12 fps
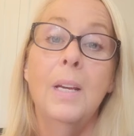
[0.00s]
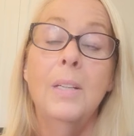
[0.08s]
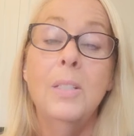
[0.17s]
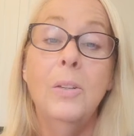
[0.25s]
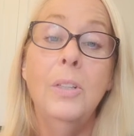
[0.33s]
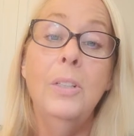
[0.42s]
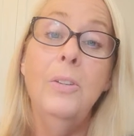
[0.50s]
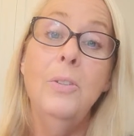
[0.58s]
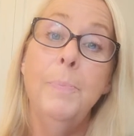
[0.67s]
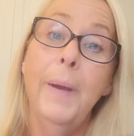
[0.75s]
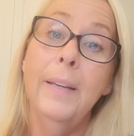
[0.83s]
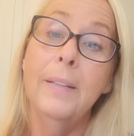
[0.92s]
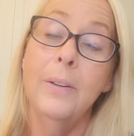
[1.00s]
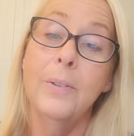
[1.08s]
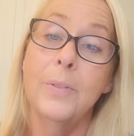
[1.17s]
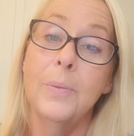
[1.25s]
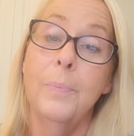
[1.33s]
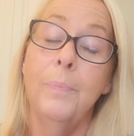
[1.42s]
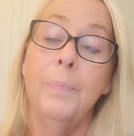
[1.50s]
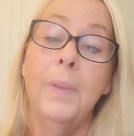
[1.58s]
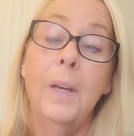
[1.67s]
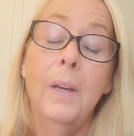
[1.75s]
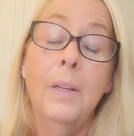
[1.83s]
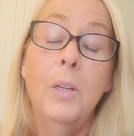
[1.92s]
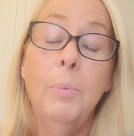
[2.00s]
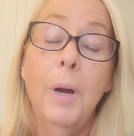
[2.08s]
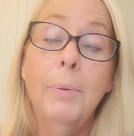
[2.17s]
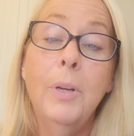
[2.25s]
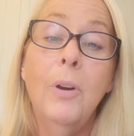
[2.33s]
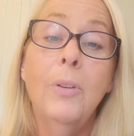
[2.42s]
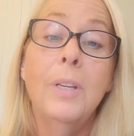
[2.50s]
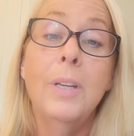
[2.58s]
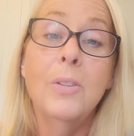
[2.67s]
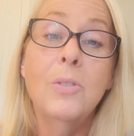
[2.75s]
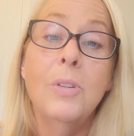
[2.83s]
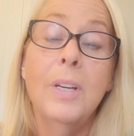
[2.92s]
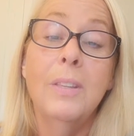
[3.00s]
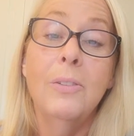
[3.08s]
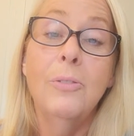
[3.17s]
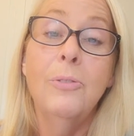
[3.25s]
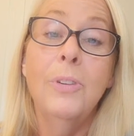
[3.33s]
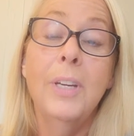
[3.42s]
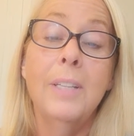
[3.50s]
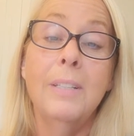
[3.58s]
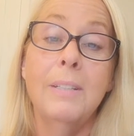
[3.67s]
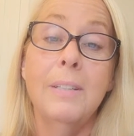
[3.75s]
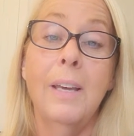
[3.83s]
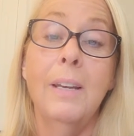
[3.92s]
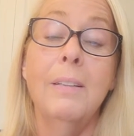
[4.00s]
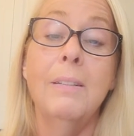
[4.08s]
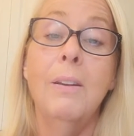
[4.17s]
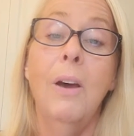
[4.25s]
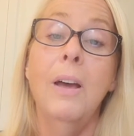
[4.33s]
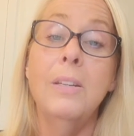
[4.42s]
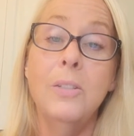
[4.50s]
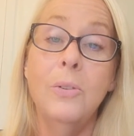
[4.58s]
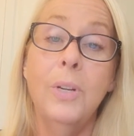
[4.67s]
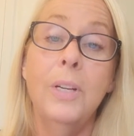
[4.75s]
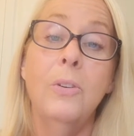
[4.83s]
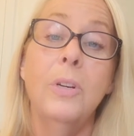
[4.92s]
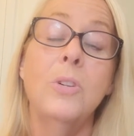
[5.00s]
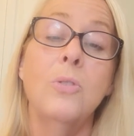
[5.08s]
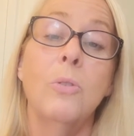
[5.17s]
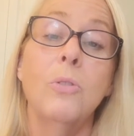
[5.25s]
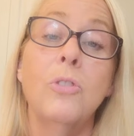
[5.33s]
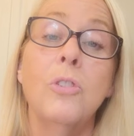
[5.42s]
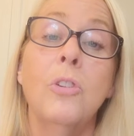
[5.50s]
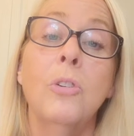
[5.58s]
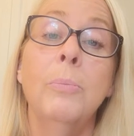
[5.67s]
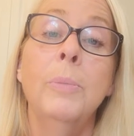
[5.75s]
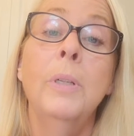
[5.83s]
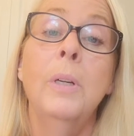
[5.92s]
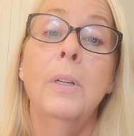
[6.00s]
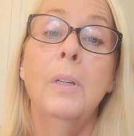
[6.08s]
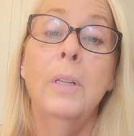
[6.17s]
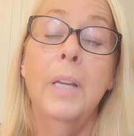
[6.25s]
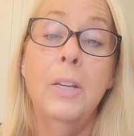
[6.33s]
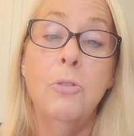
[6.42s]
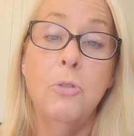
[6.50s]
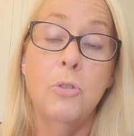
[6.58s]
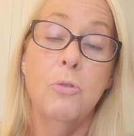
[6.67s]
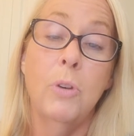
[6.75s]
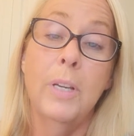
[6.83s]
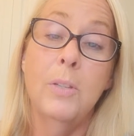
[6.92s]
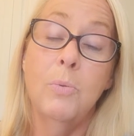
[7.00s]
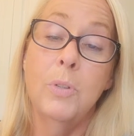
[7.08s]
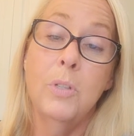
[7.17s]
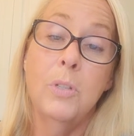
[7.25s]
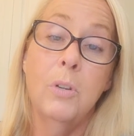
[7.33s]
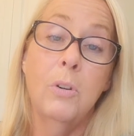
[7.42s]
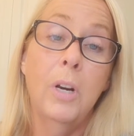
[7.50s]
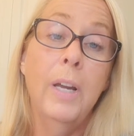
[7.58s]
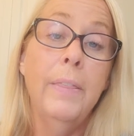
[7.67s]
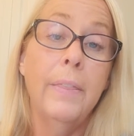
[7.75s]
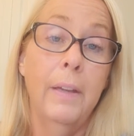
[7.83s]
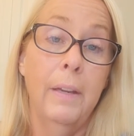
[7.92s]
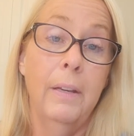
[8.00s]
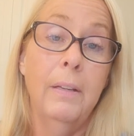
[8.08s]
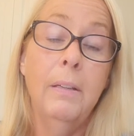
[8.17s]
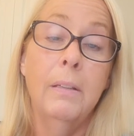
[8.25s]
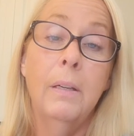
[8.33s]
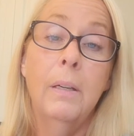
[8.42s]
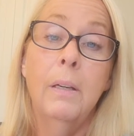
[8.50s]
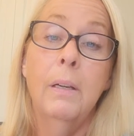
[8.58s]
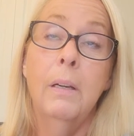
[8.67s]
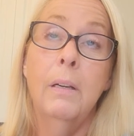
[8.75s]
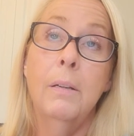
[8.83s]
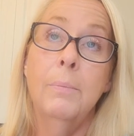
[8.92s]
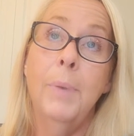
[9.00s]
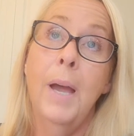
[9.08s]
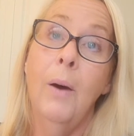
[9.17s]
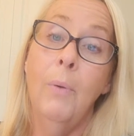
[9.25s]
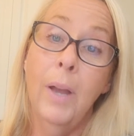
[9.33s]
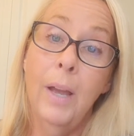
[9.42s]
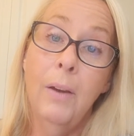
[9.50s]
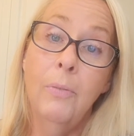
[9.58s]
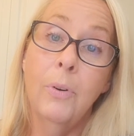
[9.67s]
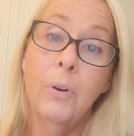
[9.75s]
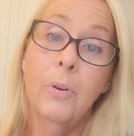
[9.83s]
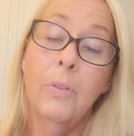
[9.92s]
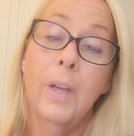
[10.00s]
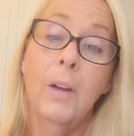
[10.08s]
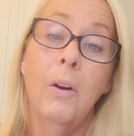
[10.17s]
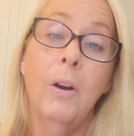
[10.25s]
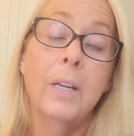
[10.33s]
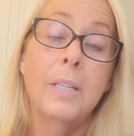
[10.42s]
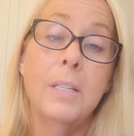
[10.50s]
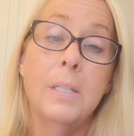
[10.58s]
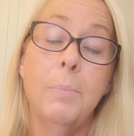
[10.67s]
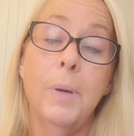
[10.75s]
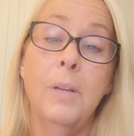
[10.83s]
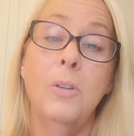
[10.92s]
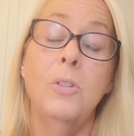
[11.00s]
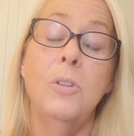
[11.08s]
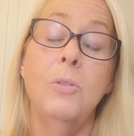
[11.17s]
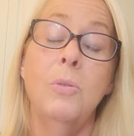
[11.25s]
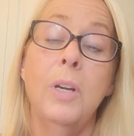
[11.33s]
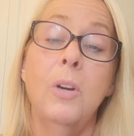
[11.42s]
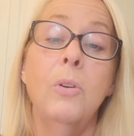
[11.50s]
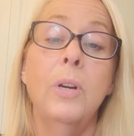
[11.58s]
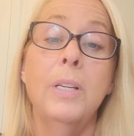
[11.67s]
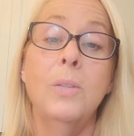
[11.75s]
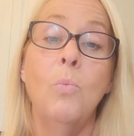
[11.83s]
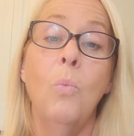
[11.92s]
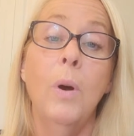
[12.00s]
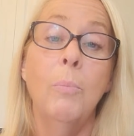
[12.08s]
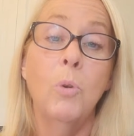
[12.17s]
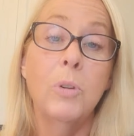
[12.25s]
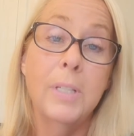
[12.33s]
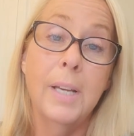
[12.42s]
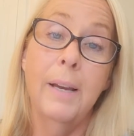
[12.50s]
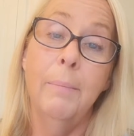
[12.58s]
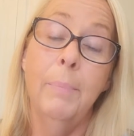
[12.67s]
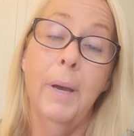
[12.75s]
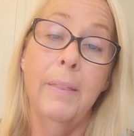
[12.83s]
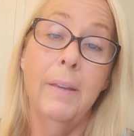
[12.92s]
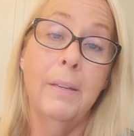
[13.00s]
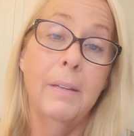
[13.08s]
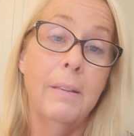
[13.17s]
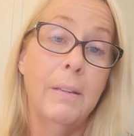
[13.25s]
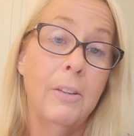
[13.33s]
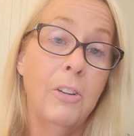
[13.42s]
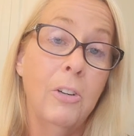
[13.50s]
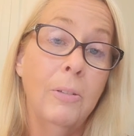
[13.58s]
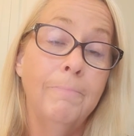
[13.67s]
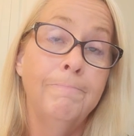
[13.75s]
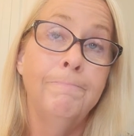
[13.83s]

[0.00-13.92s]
So good news, bad news. You probably heard that yesterday the Fed decided not to increase short-term interest rates, which is a great thing. However, they are anticipated to increase one more time by the end of the year.